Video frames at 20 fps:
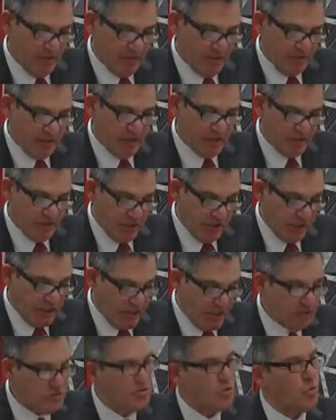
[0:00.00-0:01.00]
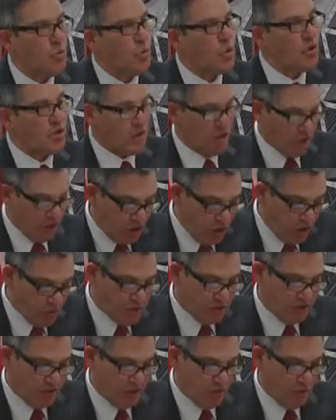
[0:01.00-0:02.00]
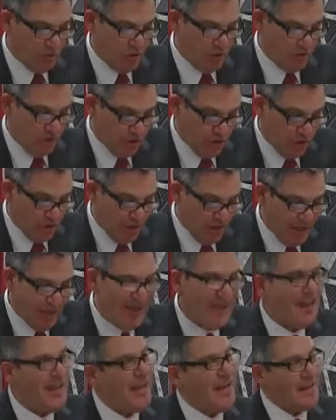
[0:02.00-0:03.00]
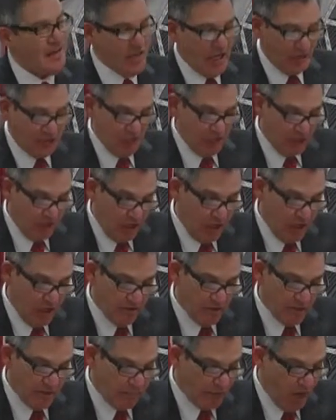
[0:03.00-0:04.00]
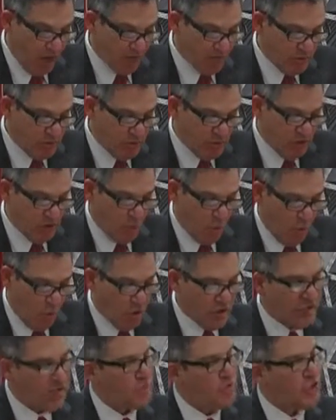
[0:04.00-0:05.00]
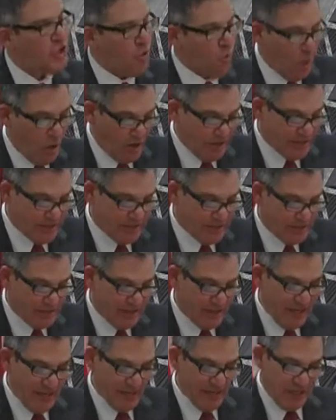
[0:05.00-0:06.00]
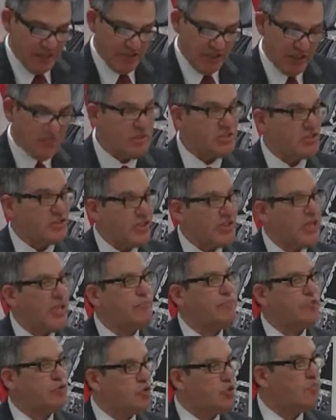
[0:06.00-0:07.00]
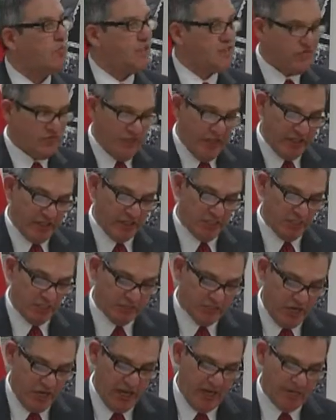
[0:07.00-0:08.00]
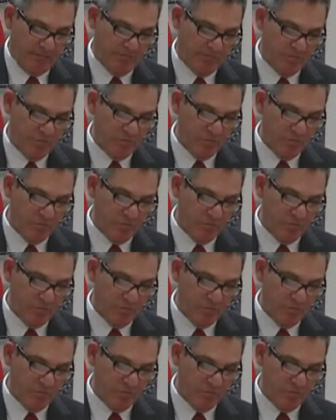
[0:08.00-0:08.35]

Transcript: that the City Council work closely with her and not clog the department with unwarranted requests that seem to take up too much valuable time.